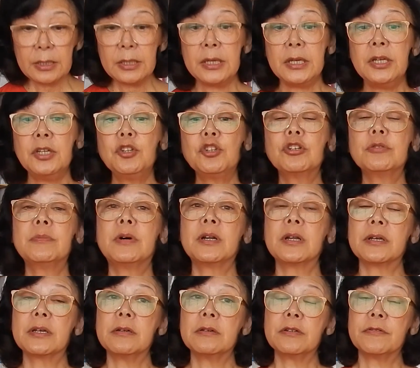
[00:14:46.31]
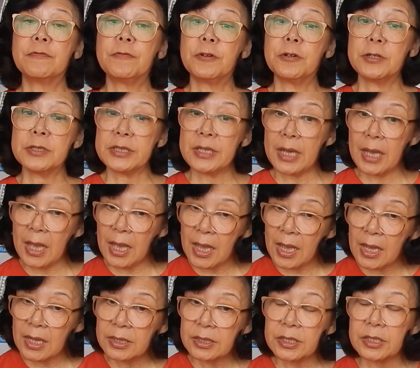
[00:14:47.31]
intermolecular force
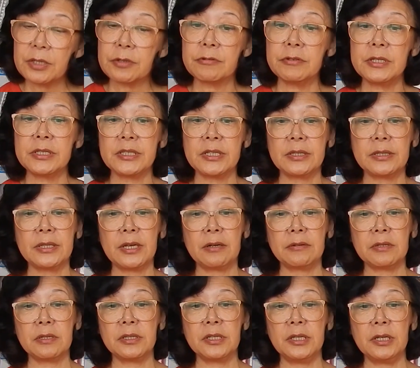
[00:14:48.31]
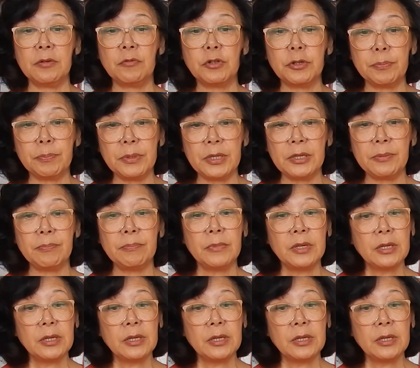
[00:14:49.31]
and decreasing delta T would be